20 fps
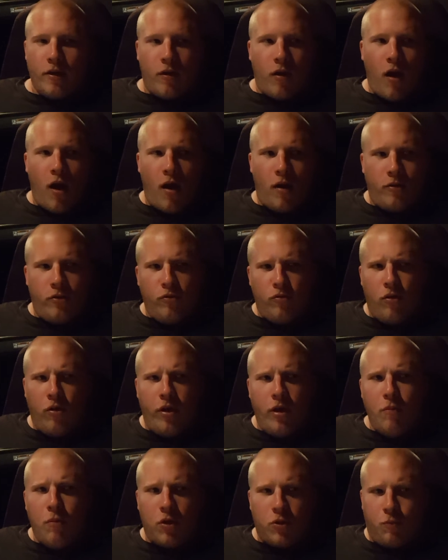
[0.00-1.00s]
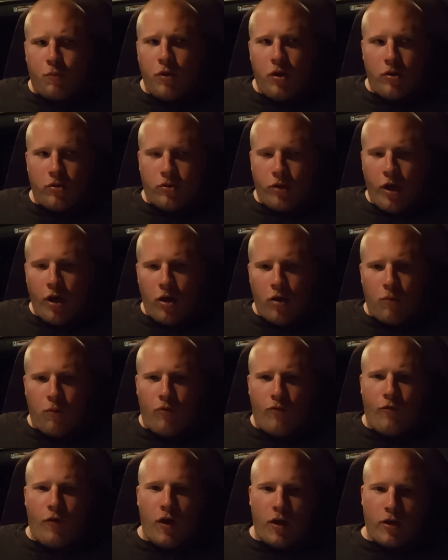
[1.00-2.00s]
or, you know, he must be a
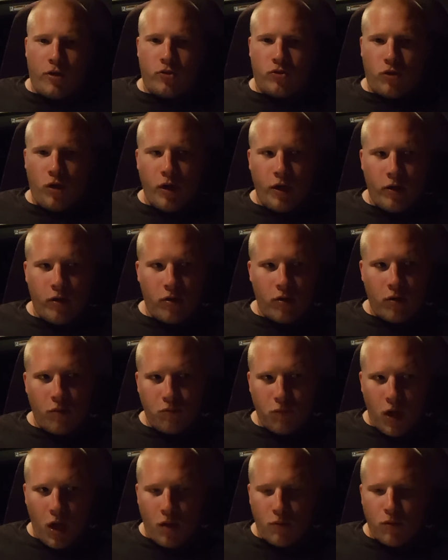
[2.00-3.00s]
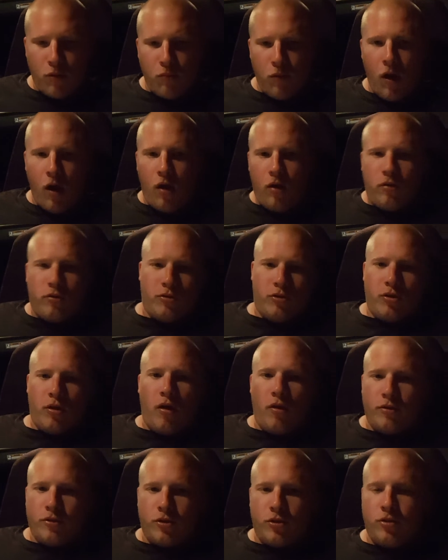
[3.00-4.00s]
terrible fucking trainer, and blah, blah, blah, and
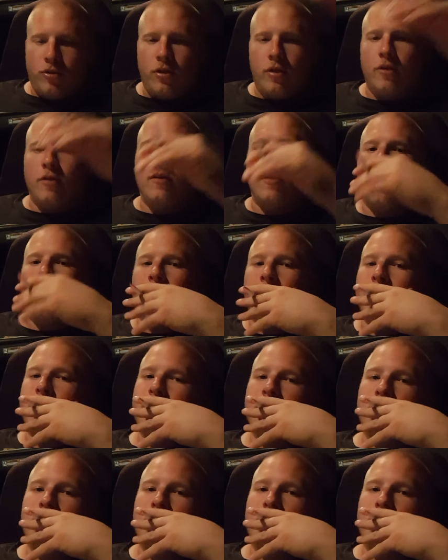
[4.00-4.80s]
all this shit. Like,